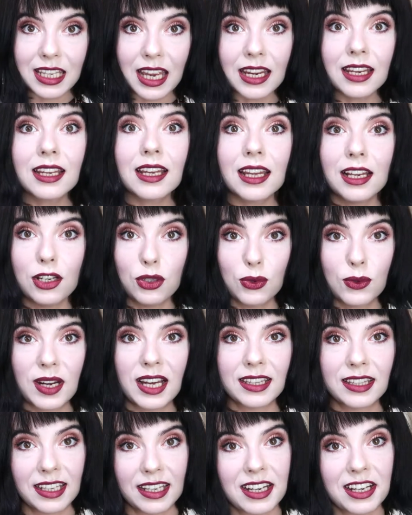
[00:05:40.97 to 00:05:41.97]
Take a look
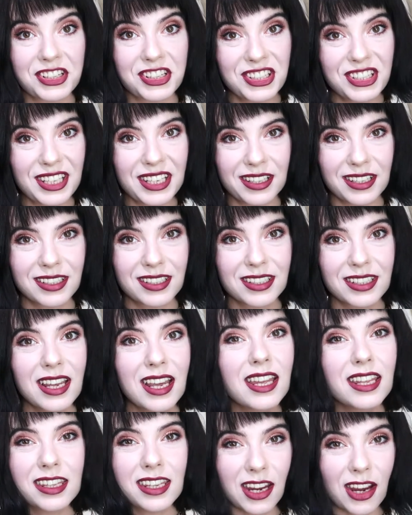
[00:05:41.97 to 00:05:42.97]
at the cashiers.
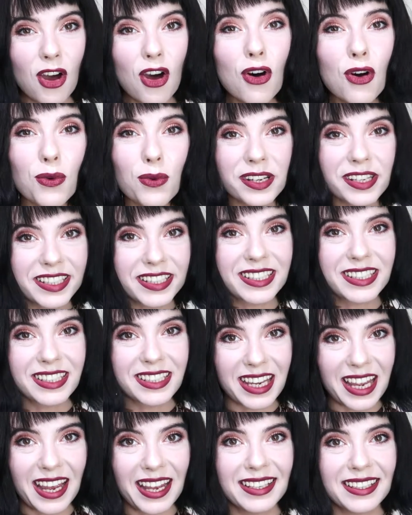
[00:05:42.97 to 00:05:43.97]
They always
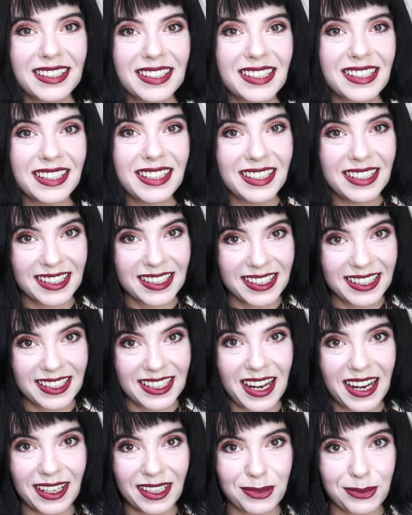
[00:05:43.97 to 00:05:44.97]
scan this
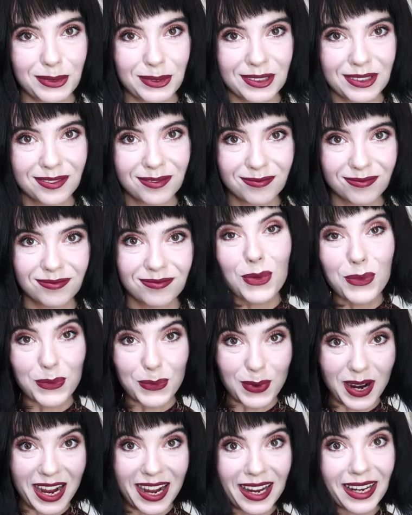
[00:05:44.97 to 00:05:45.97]
inside one.
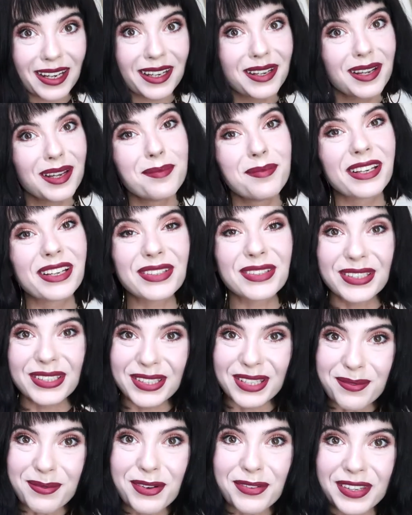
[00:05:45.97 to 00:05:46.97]
Why? Because
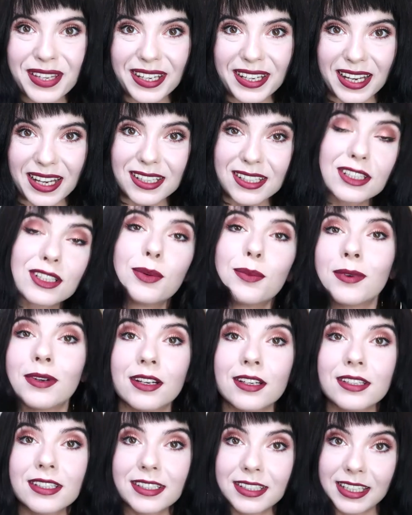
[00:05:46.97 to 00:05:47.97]
some of the
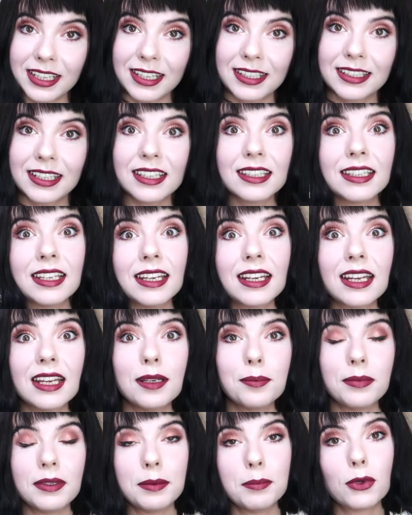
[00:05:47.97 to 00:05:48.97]
customers think that they
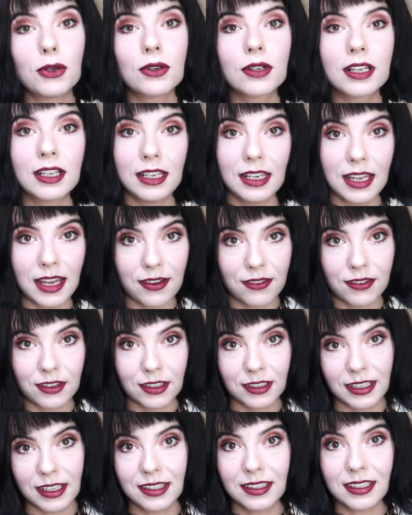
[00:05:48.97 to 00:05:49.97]
can be more
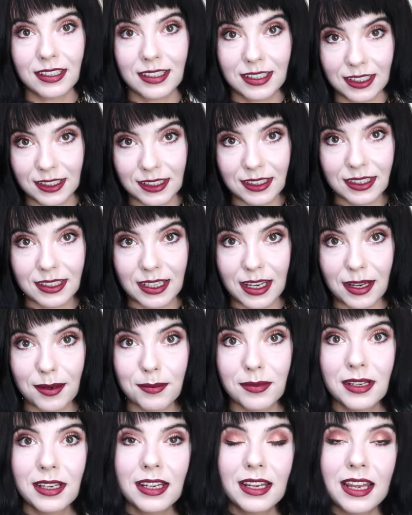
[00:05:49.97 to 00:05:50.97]
clever than the
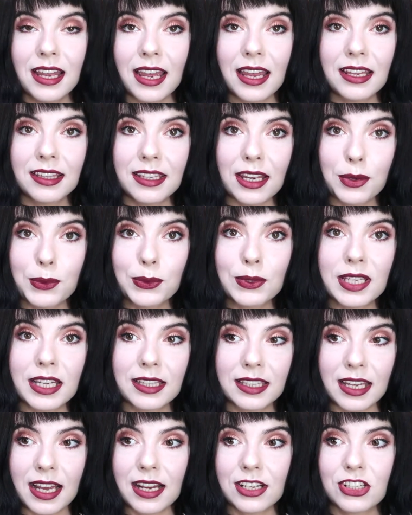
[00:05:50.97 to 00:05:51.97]
system and they would
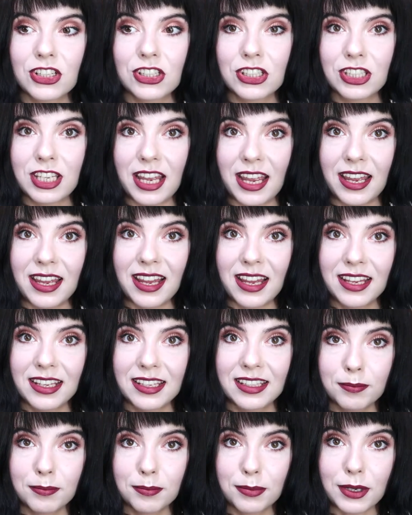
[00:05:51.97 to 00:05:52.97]
attach the
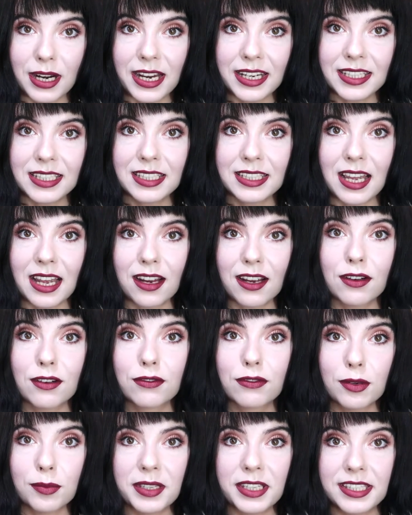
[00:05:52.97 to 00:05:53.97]
price tag
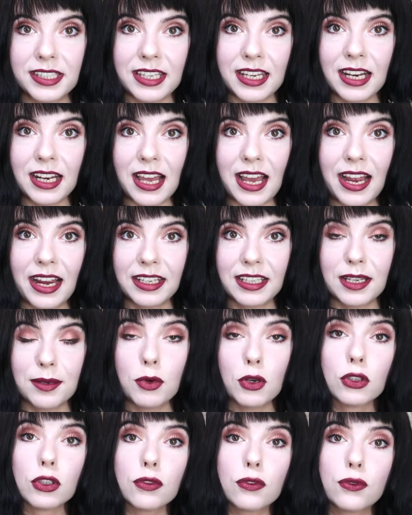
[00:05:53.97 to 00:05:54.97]
from the sale
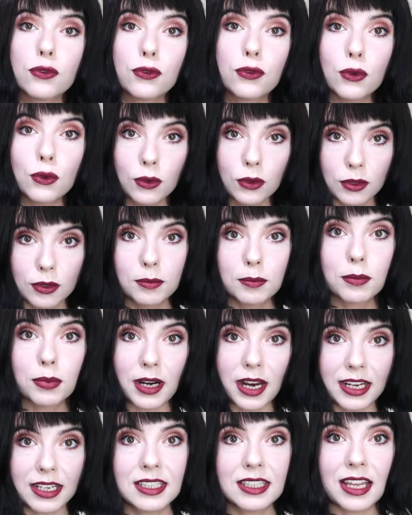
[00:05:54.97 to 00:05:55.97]
item on the full
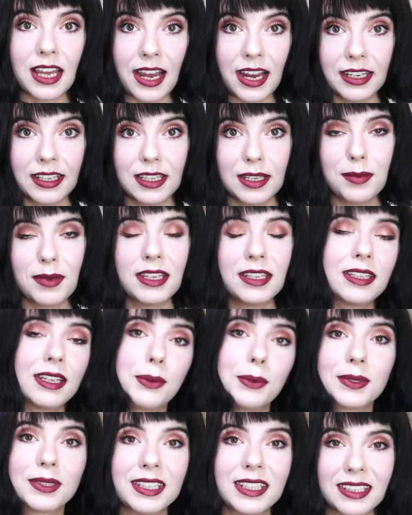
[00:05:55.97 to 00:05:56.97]
priced item and
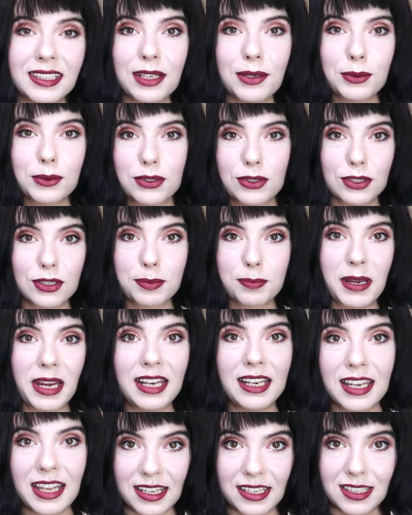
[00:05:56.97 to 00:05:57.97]
they would think they would just
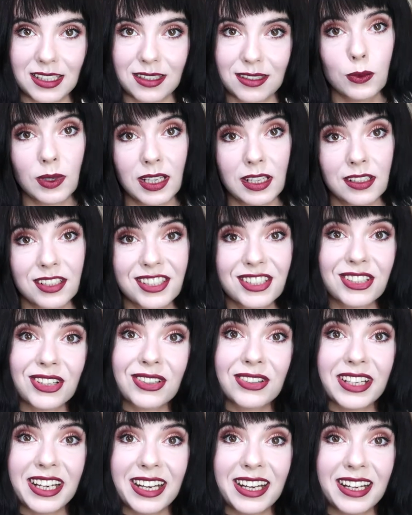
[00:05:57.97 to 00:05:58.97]
pay less. Well,
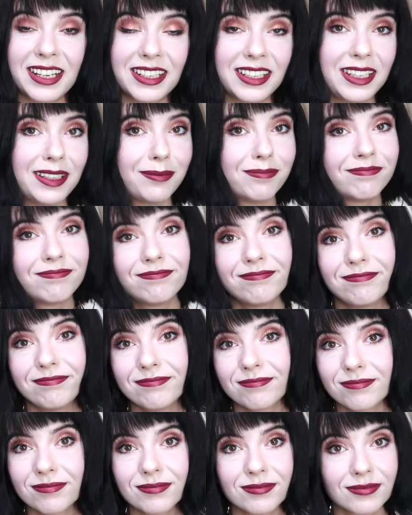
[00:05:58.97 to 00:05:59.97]
sorry honey,
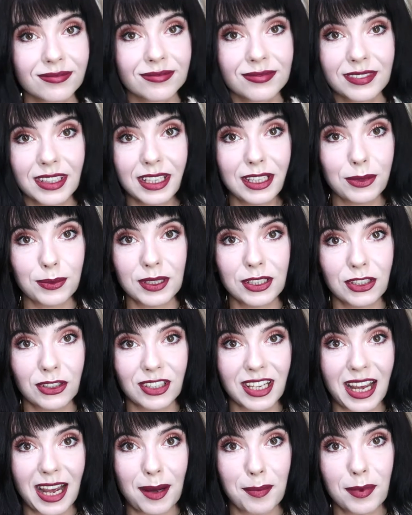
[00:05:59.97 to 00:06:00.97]
it will
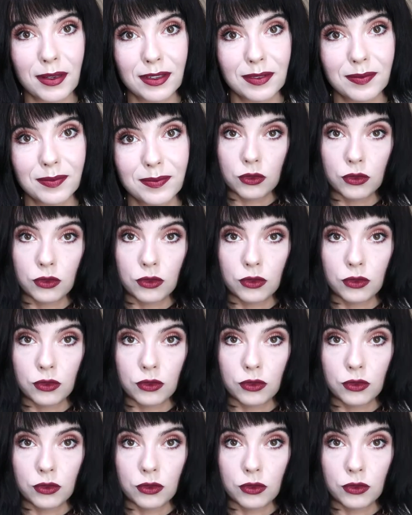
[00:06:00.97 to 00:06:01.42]
not happen.